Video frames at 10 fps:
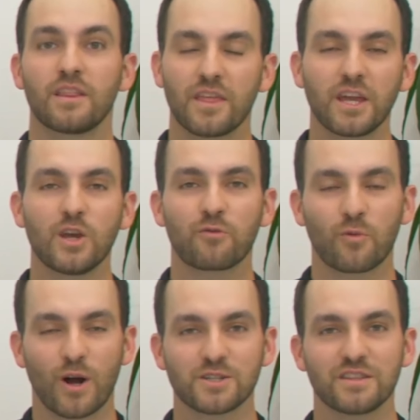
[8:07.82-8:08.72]
Thank you for
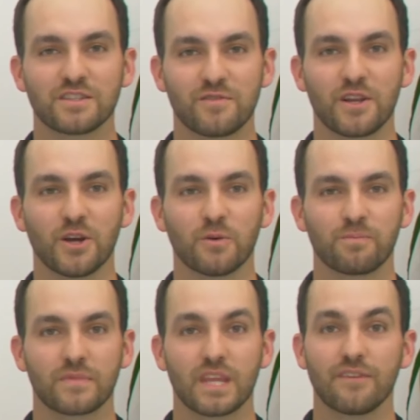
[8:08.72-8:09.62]
watching this video.
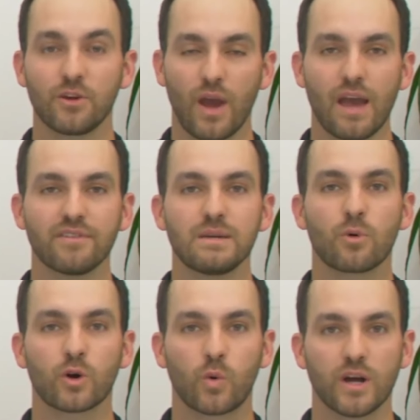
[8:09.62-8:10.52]
If you have any
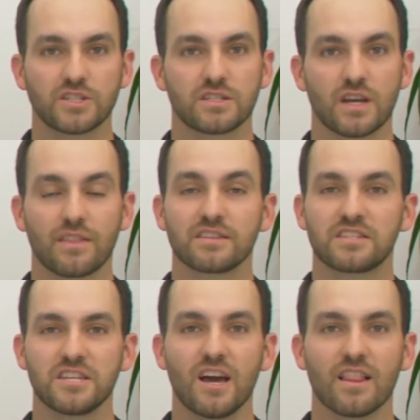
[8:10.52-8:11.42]
more questions on the
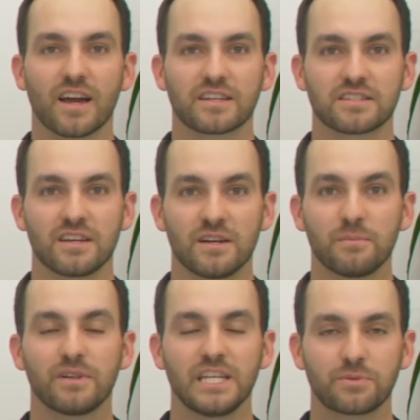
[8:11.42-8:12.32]
CLX,
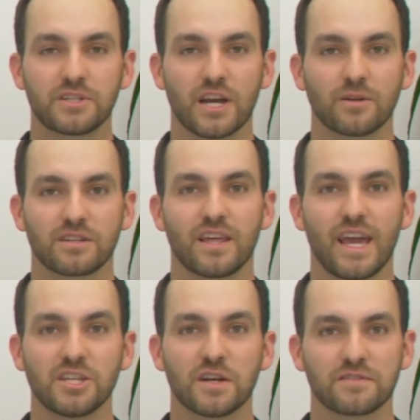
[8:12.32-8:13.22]
please reach out to the
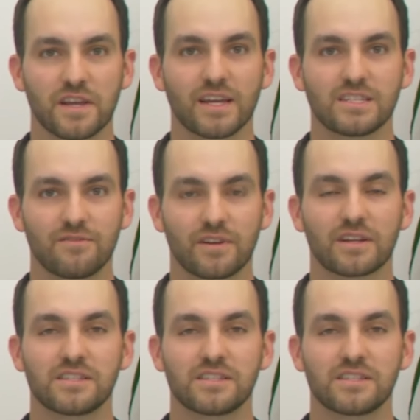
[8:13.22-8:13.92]
HF Scientific